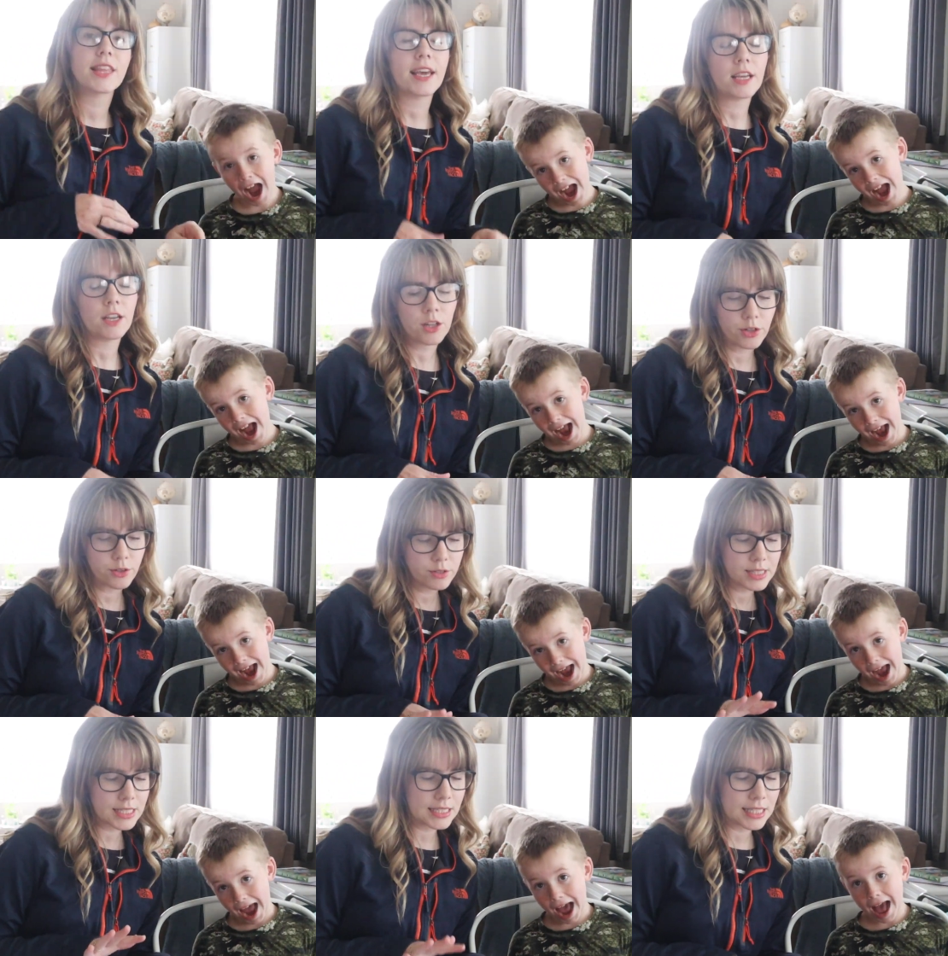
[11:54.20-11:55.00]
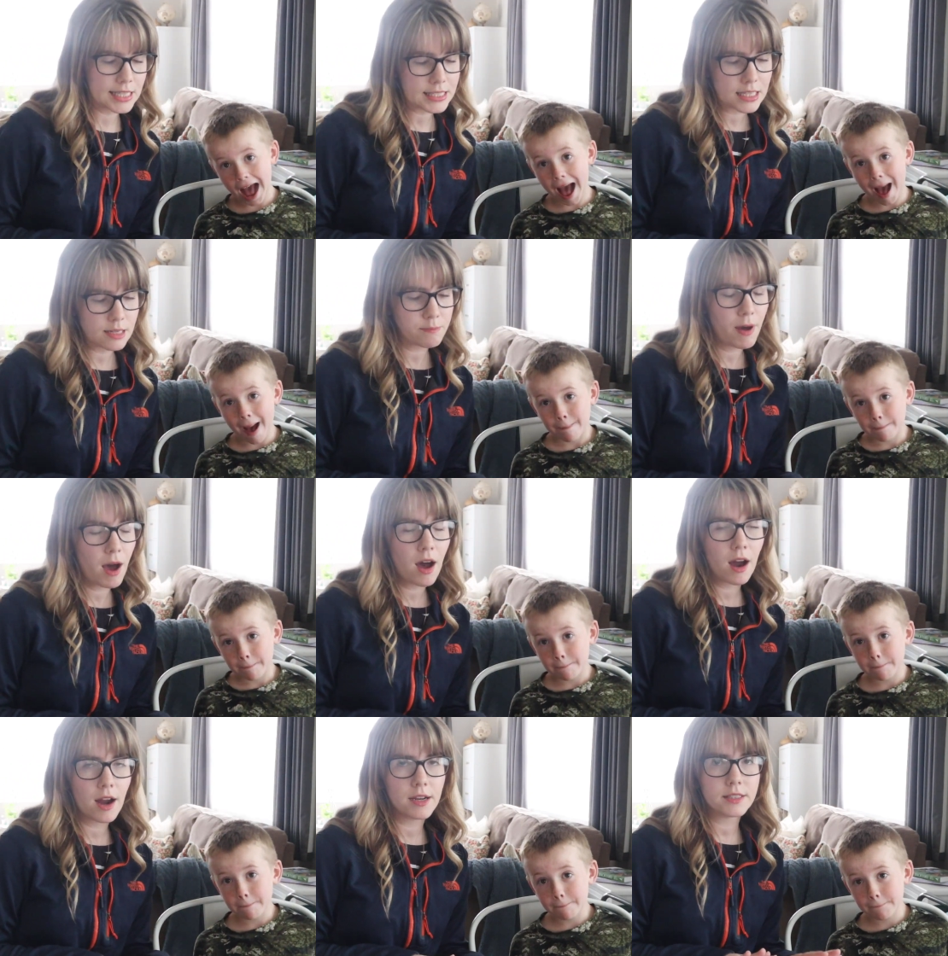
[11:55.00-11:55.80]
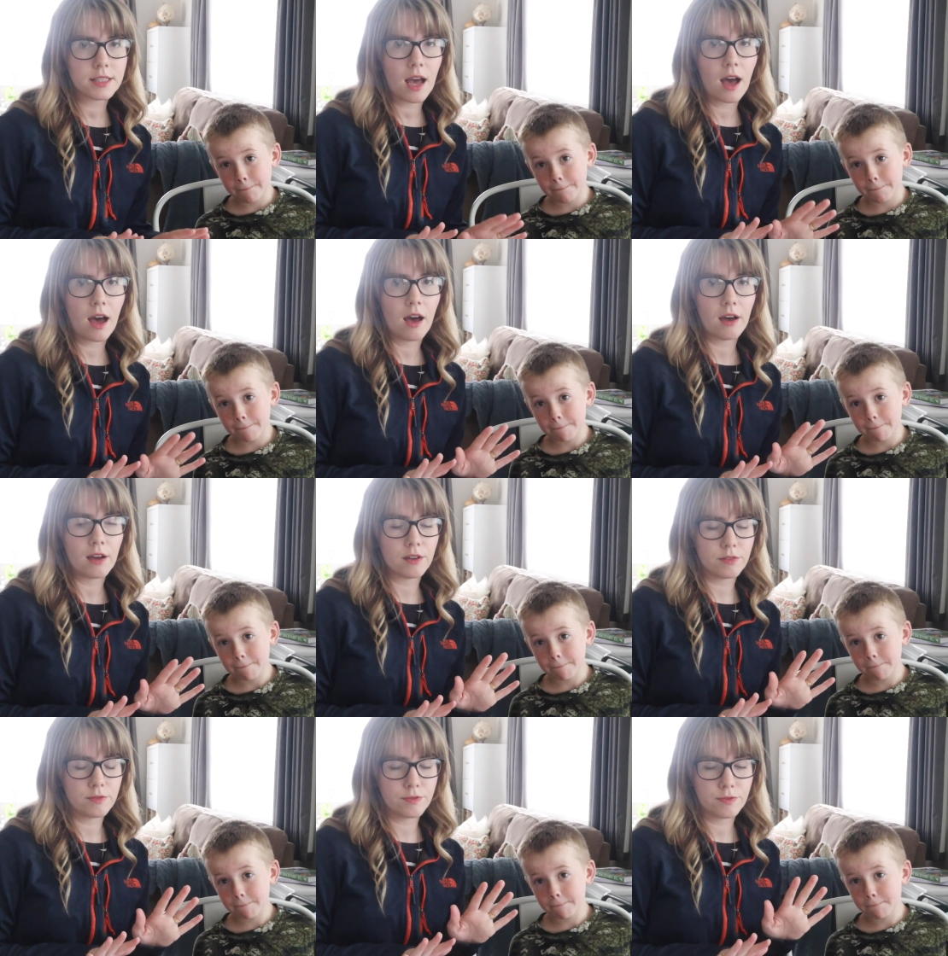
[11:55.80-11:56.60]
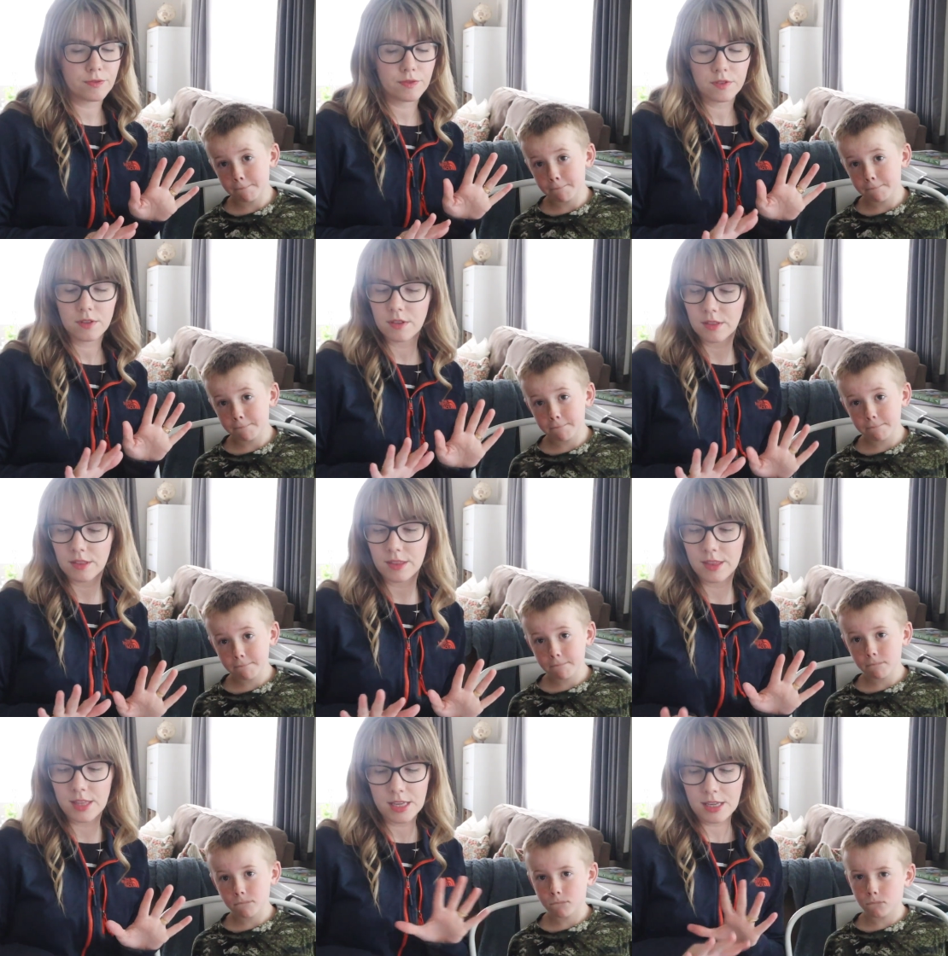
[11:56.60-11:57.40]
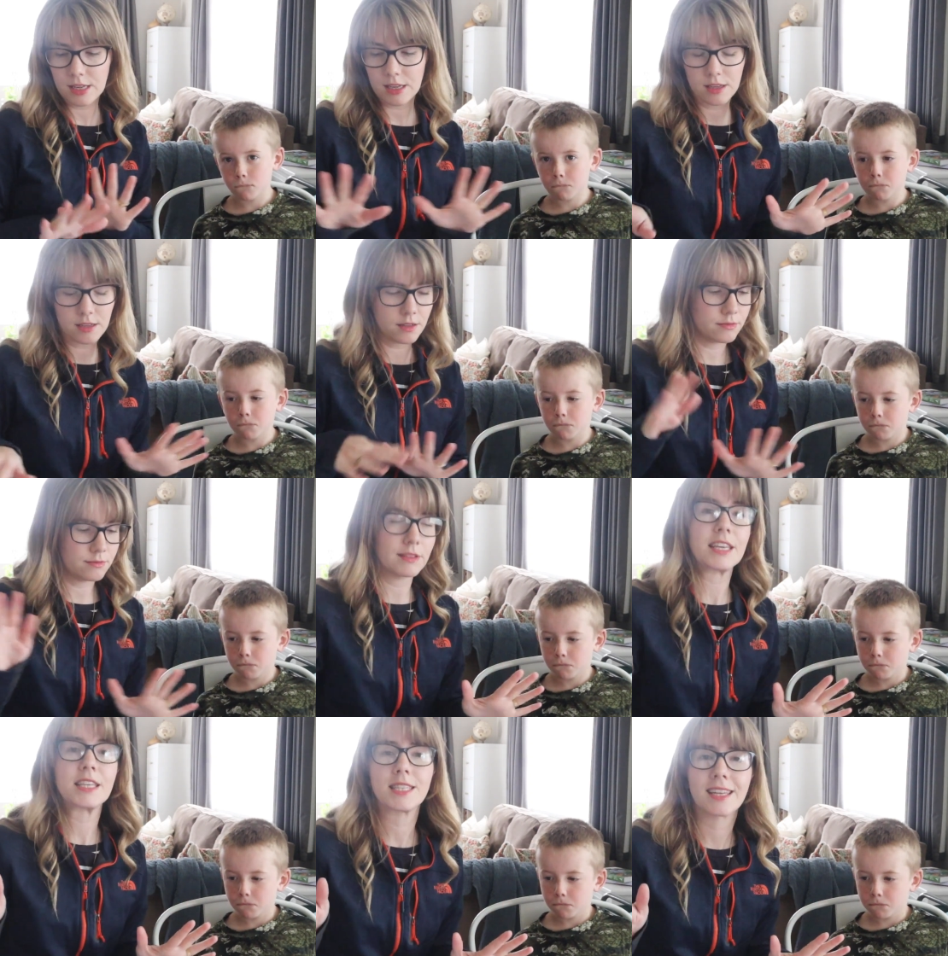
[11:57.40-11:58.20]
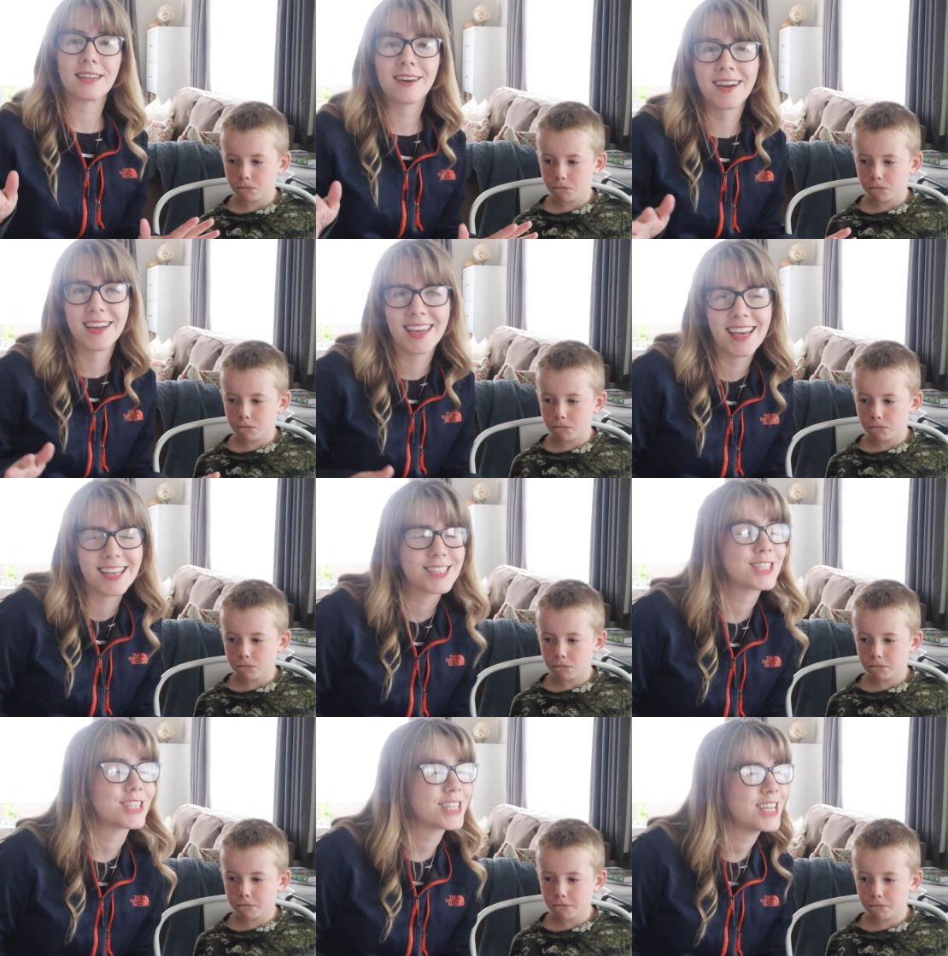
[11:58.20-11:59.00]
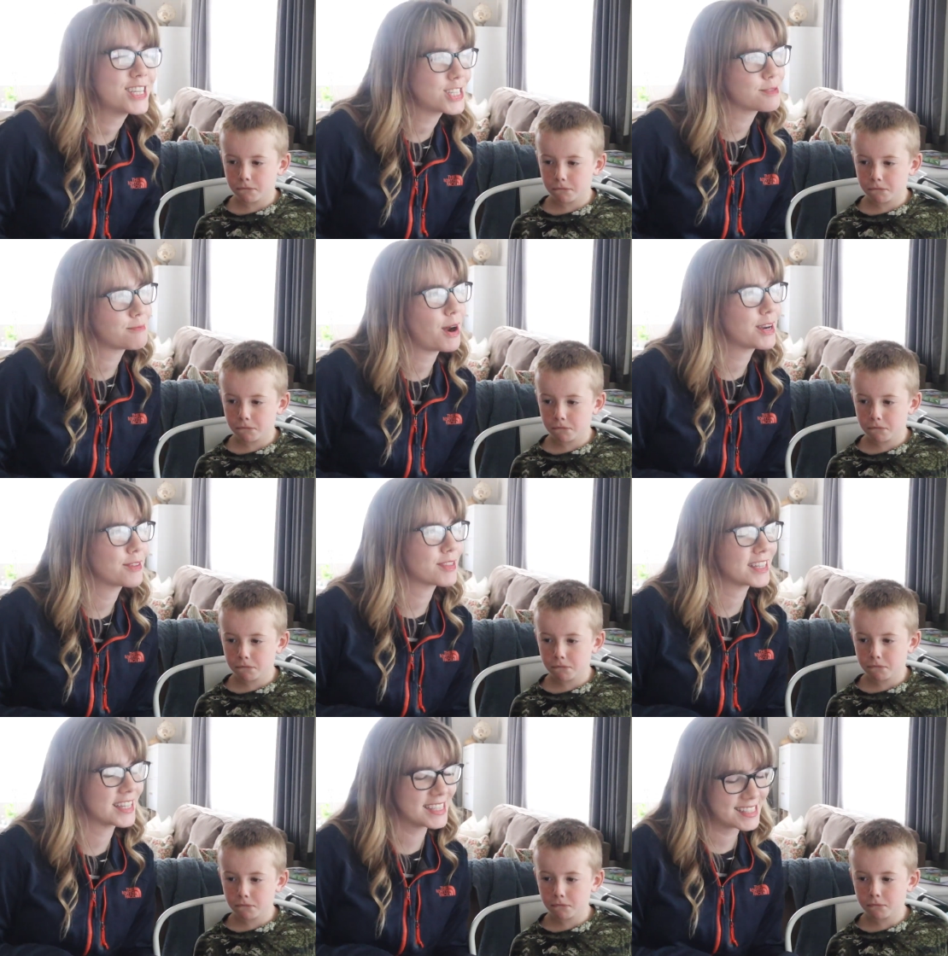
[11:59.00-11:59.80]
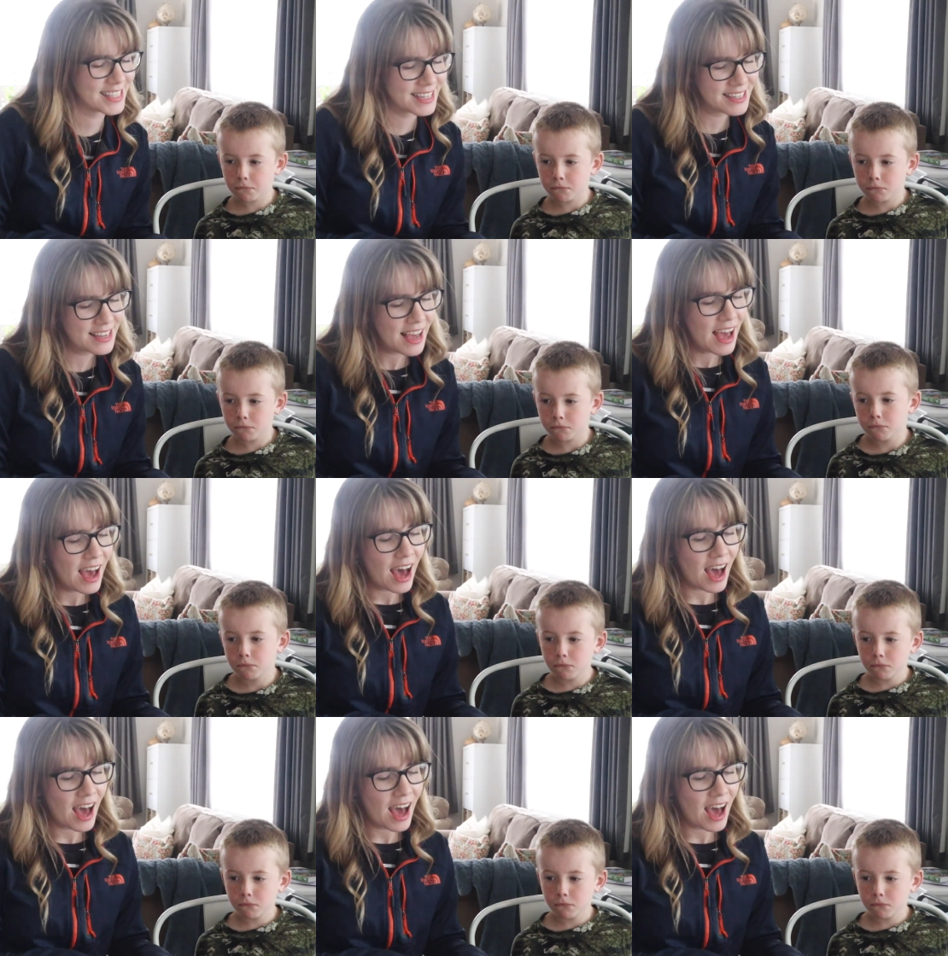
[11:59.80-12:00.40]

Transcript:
Speaker 1: So that concludes the lesson part of the lesson, I guess, the teaching part of the lesson.